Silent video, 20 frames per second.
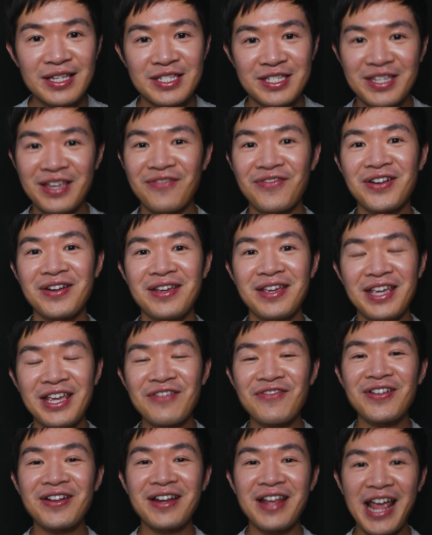70,
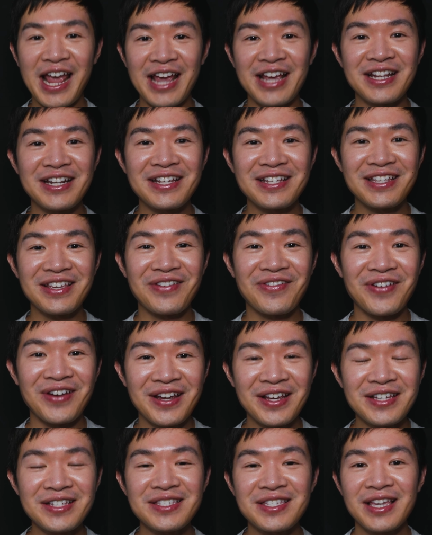even 80
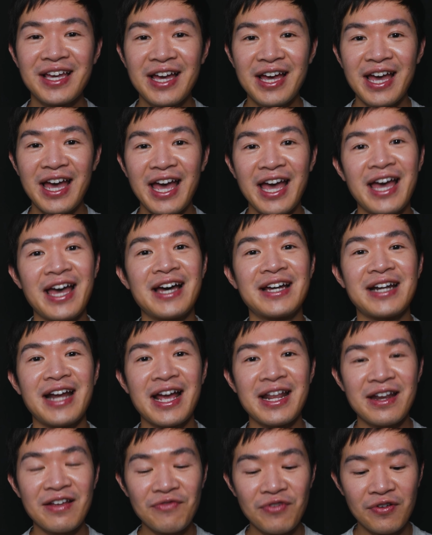degrees and I
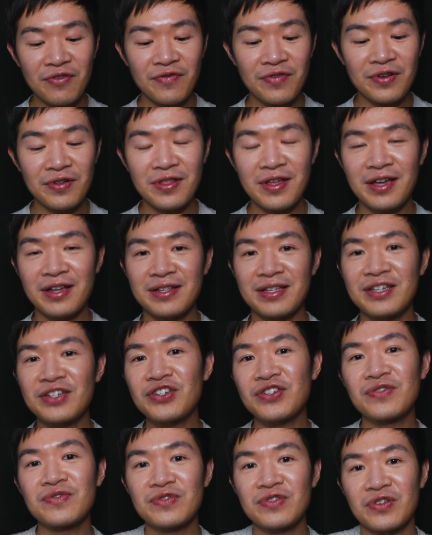never feel like these
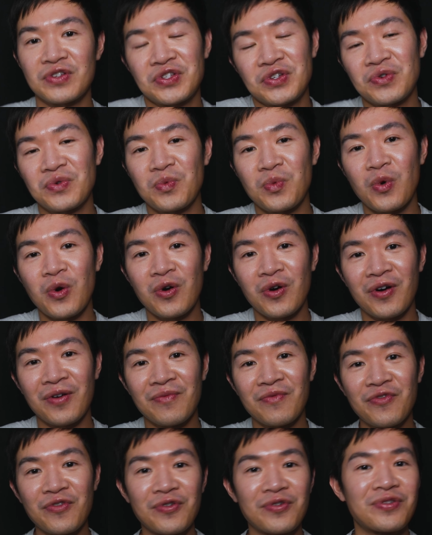shoes are too warm
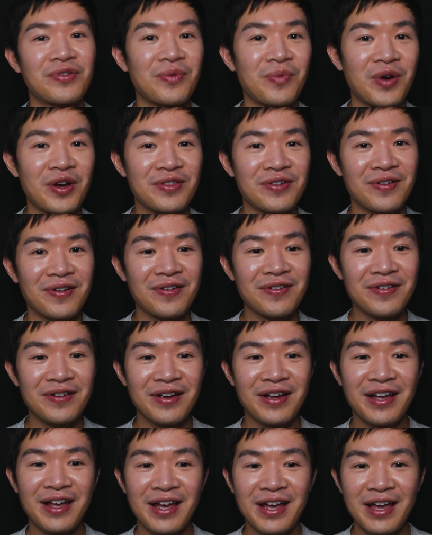for the weather
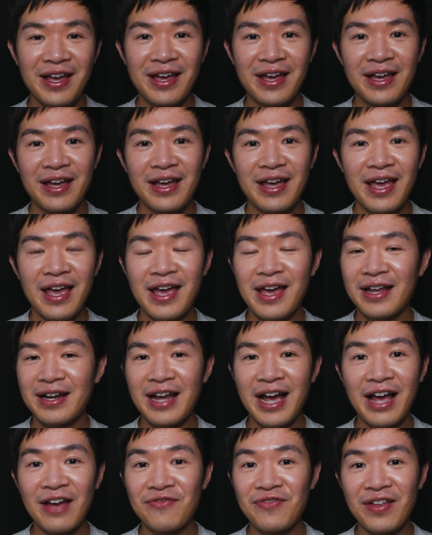and
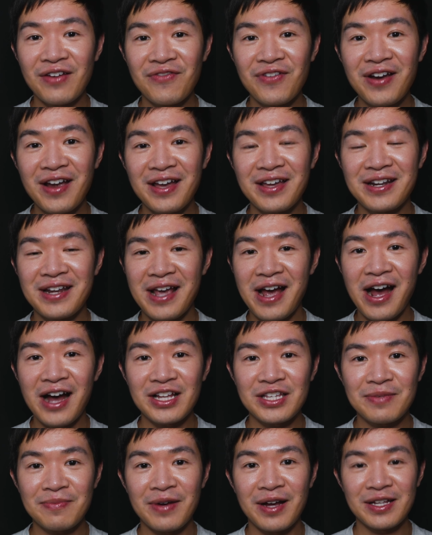I've never had any
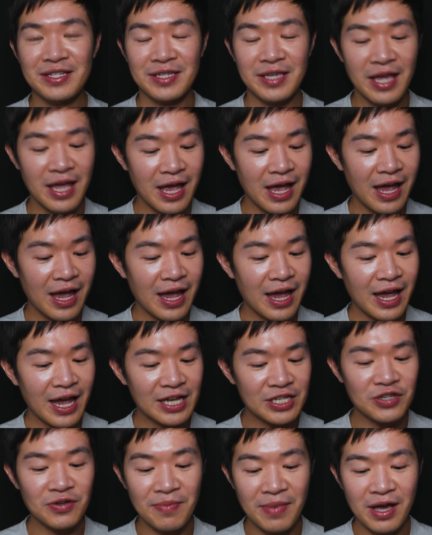hot spots.
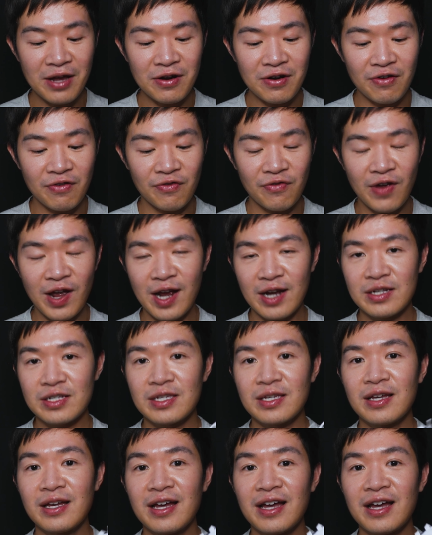As a matter of fact,